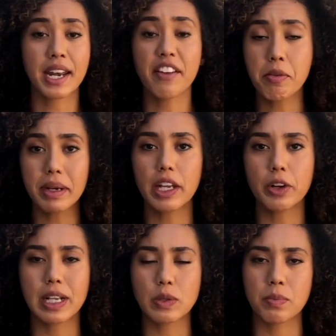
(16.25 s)
Not everybody
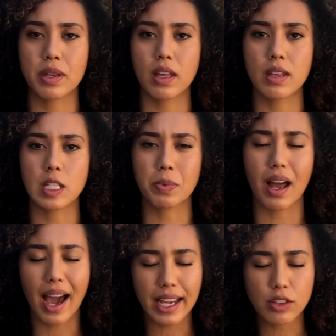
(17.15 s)
agrees with me on this, but
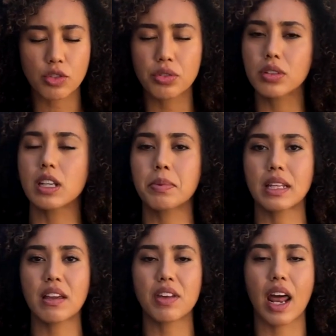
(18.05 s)
I truly
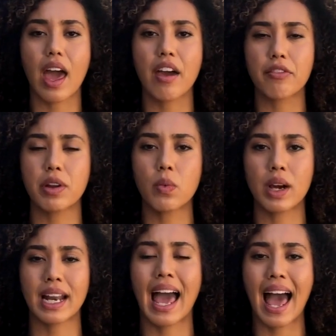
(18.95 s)
believe that
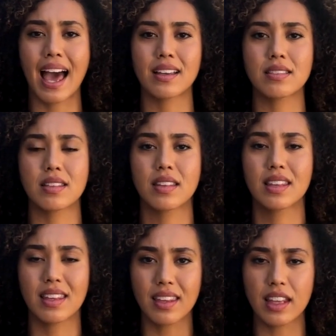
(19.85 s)
everyone has
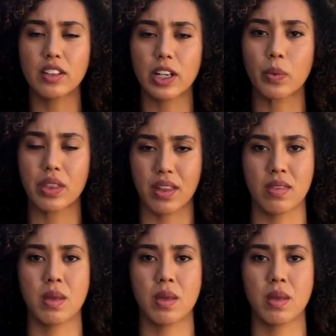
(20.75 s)
the healer within